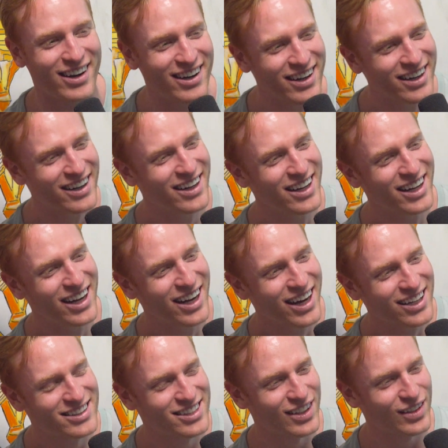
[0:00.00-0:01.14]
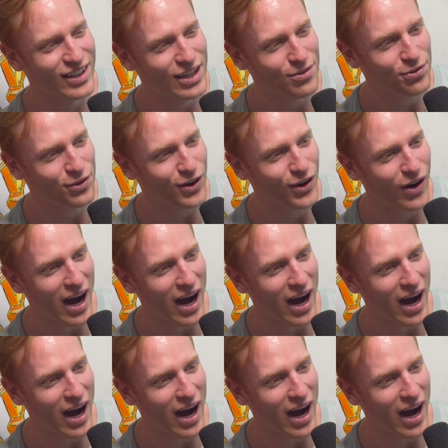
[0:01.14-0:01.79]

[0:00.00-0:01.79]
That sucks. Yeah. To live through.